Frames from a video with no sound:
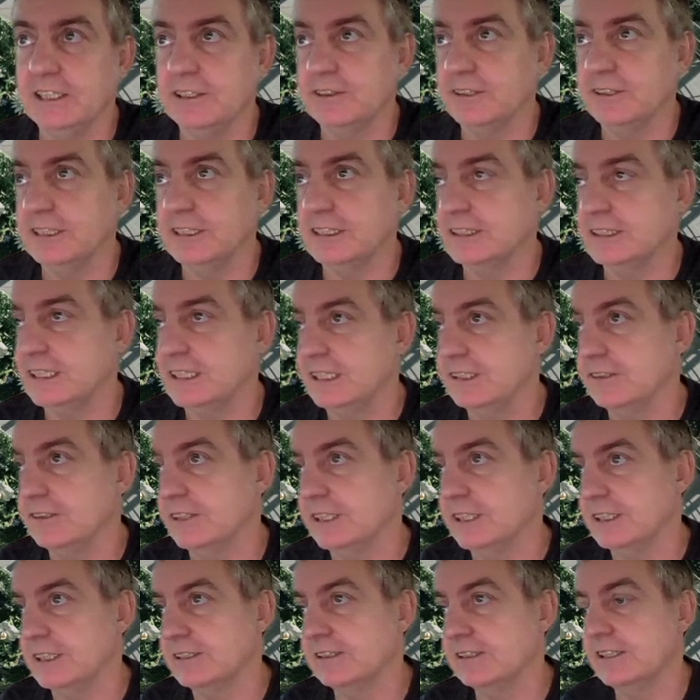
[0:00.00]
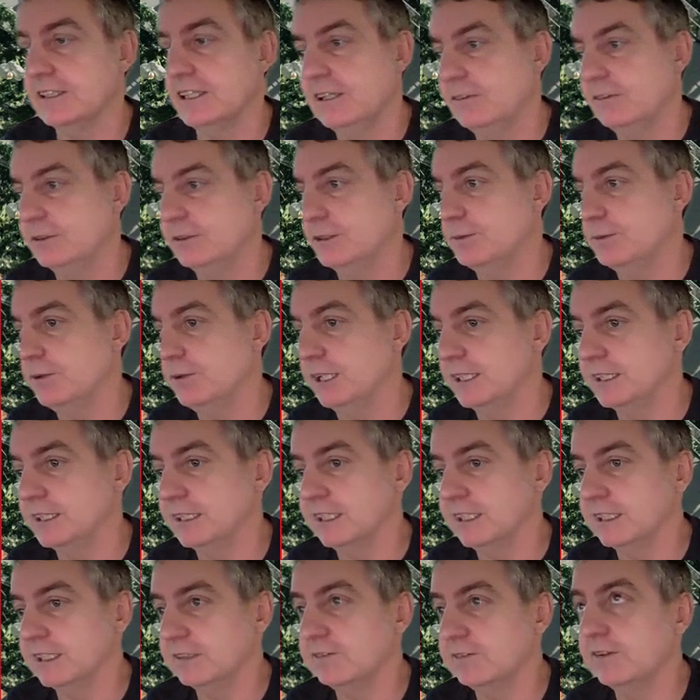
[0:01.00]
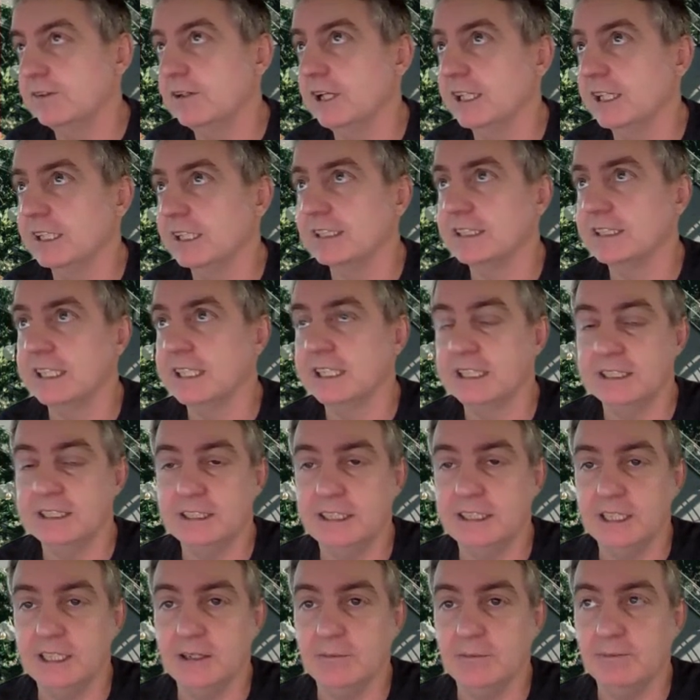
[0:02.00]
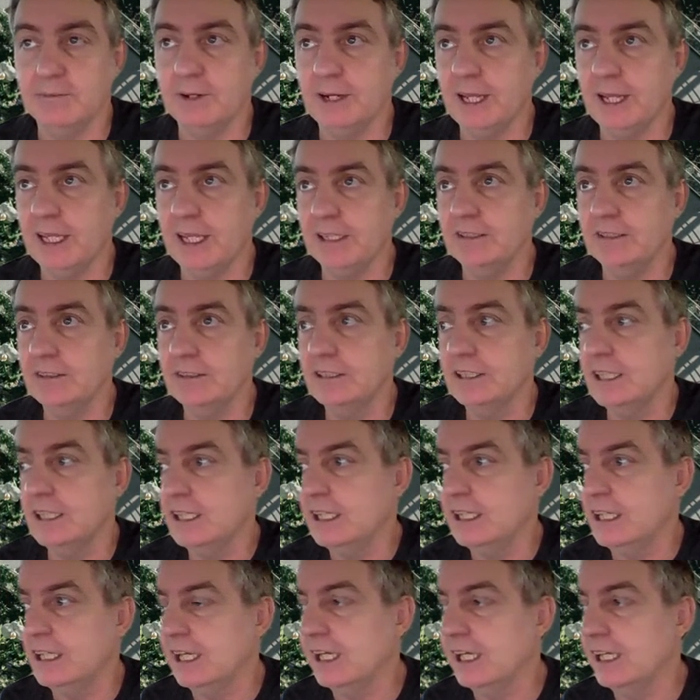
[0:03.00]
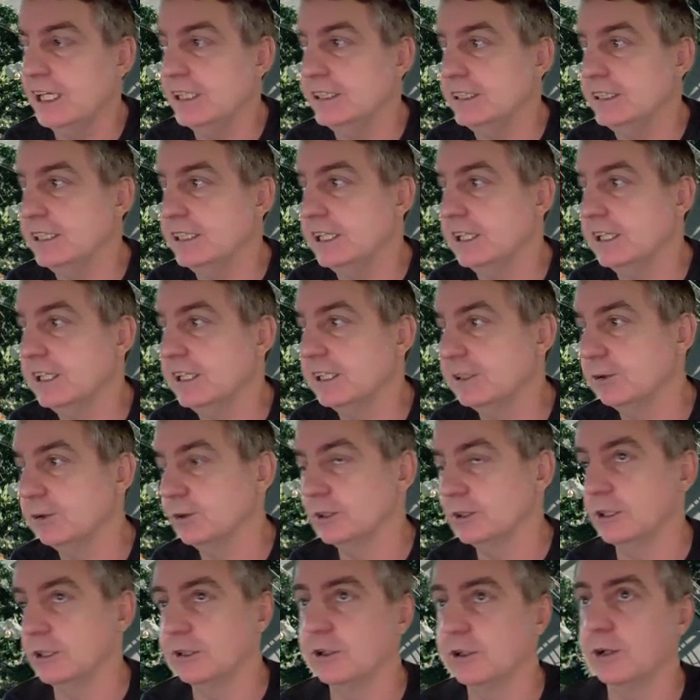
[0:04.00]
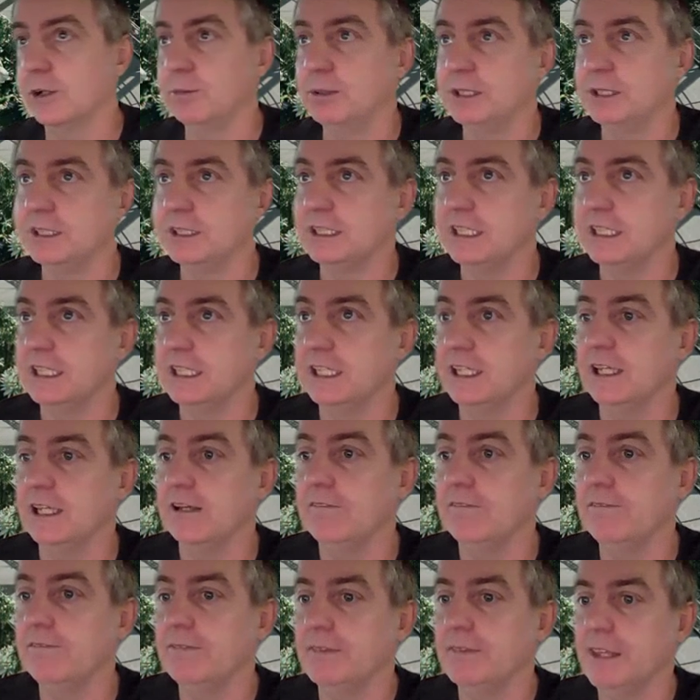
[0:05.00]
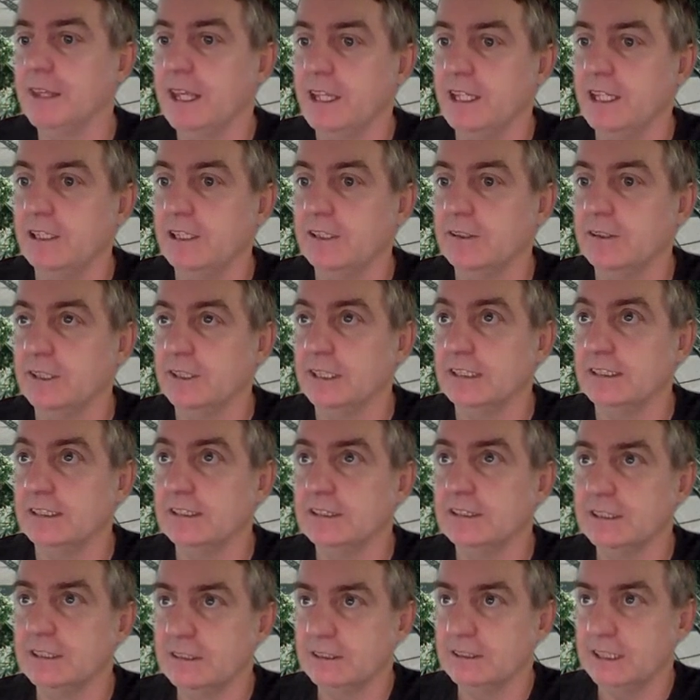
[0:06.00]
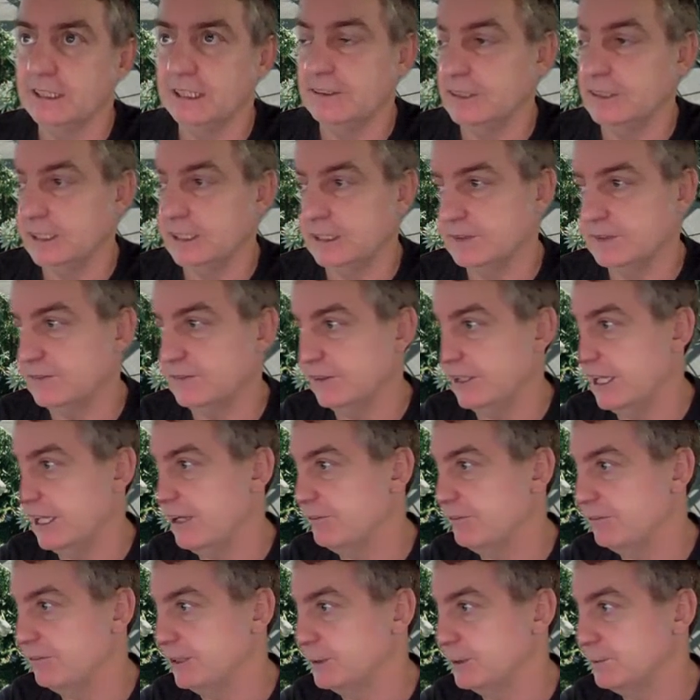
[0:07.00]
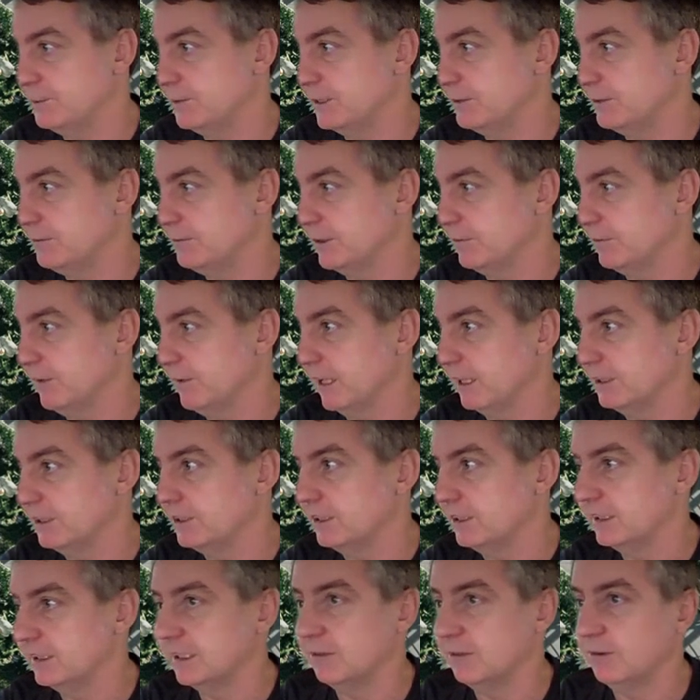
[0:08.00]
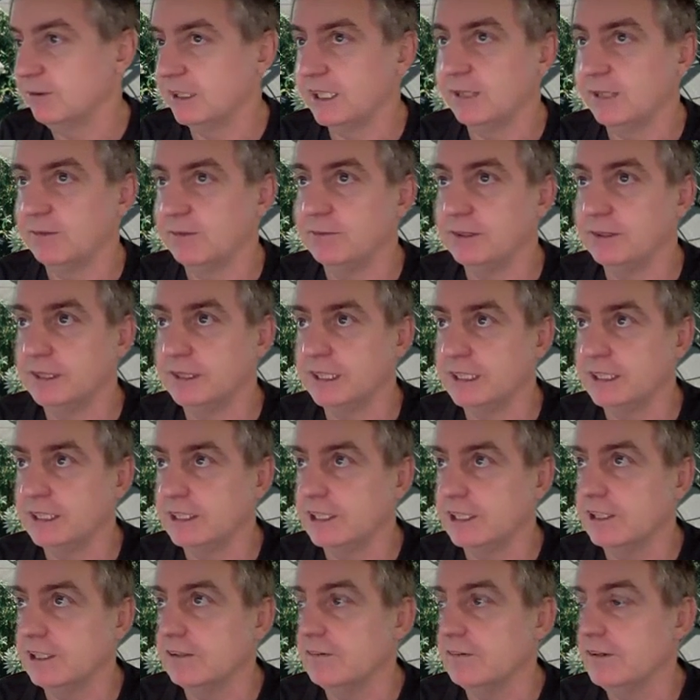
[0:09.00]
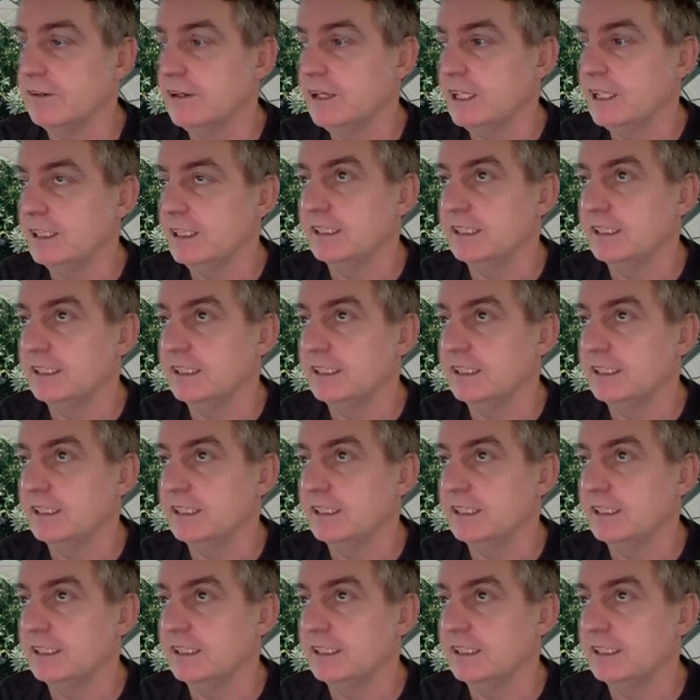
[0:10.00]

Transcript: increase, decrease, which makes sense for like a 2nd-year plan. And this also copies the increase, decrease for every specific month. So you see we're keeping the